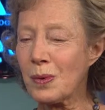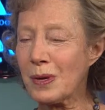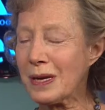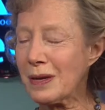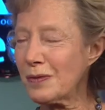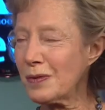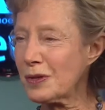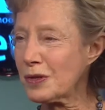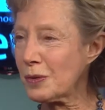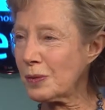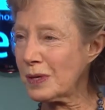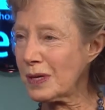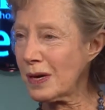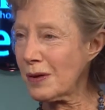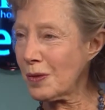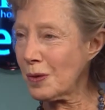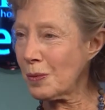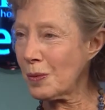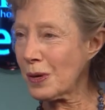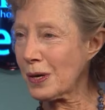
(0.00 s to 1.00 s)
were given to
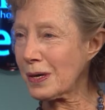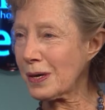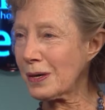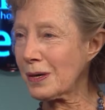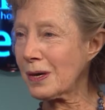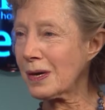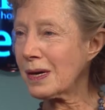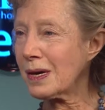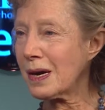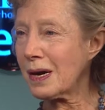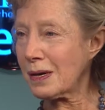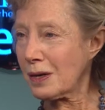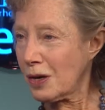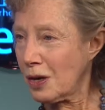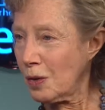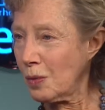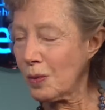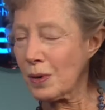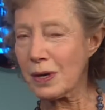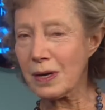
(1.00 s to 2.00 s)
another worker, a
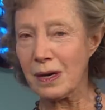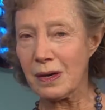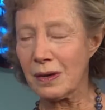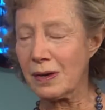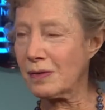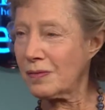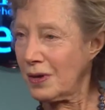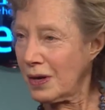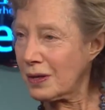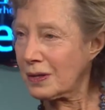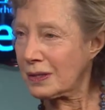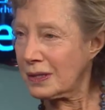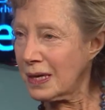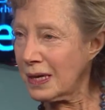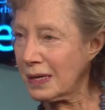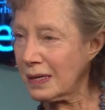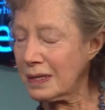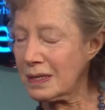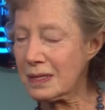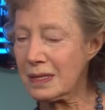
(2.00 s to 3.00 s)
co-worker of our
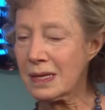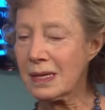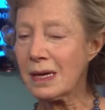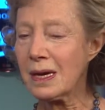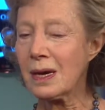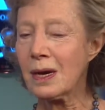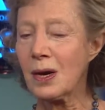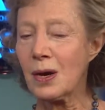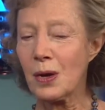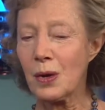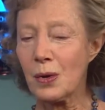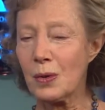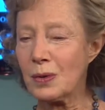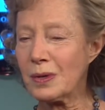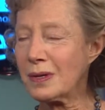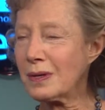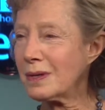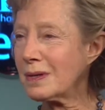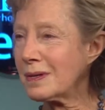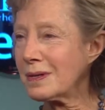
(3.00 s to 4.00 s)
client,
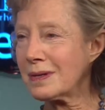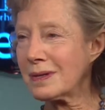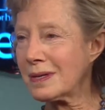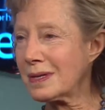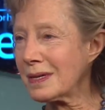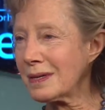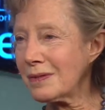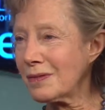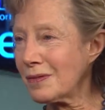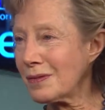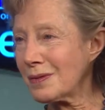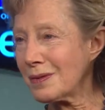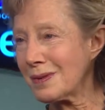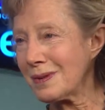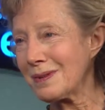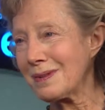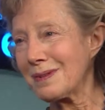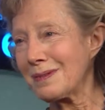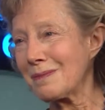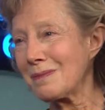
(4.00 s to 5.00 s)
who didn't
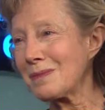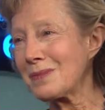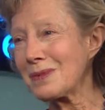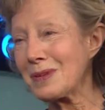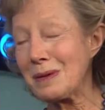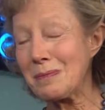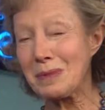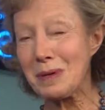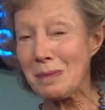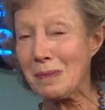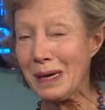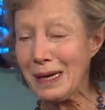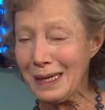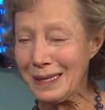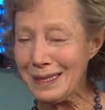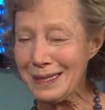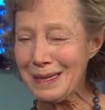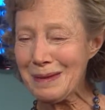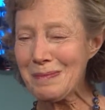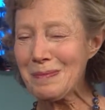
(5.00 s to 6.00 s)
seem to
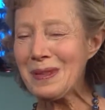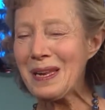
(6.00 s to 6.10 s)
mind.